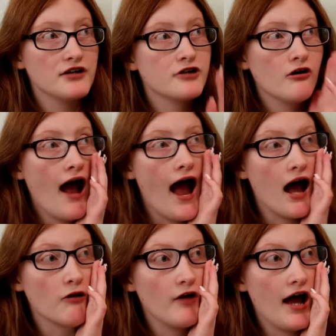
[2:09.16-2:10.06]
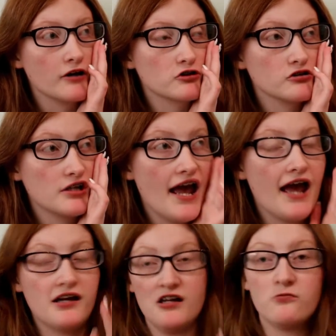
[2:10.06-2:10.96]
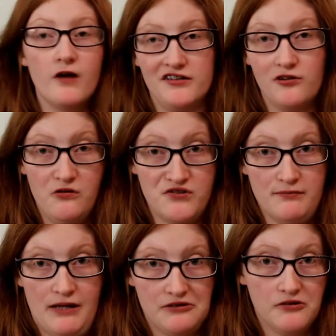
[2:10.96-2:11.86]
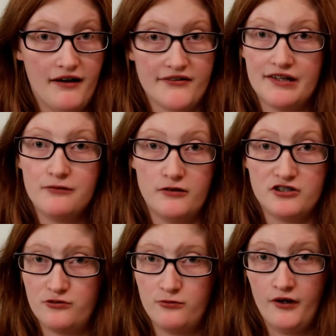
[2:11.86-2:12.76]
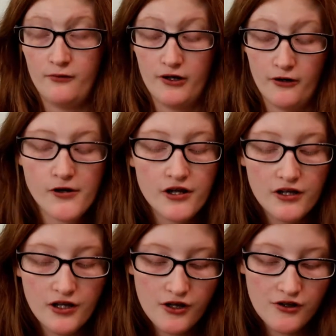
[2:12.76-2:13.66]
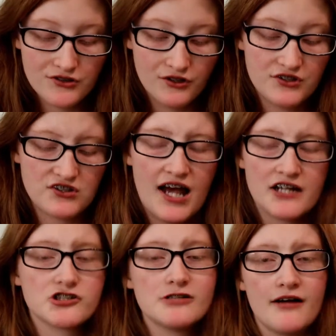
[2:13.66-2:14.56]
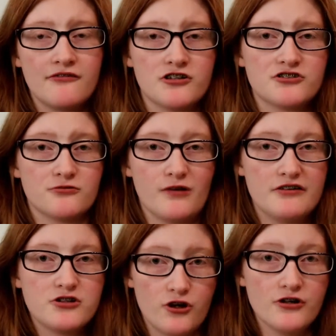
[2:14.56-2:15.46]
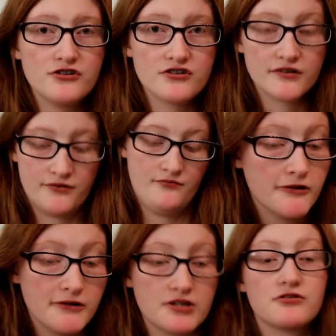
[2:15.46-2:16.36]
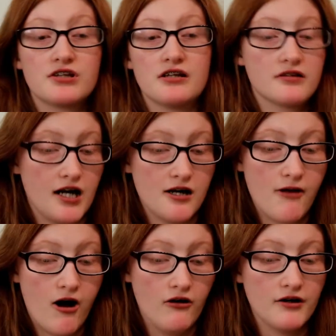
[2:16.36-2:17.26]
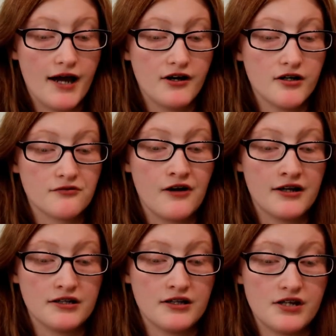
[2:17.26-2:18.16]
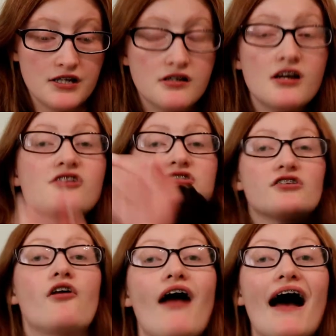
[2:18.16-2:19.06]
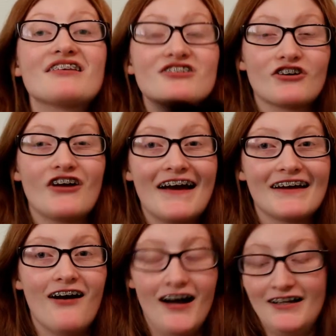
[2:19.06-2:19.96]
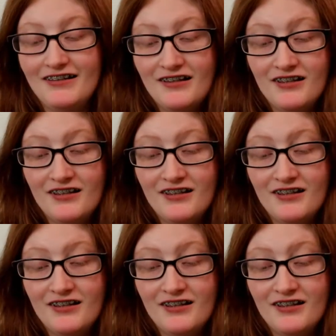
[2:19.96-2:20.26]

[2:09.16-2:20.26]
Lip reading: don't have actually any red clothes in my closet, which is really weird. So this is actually my first red shirt. We went through the entire mall and I couldn't find anything. So the last shirt I got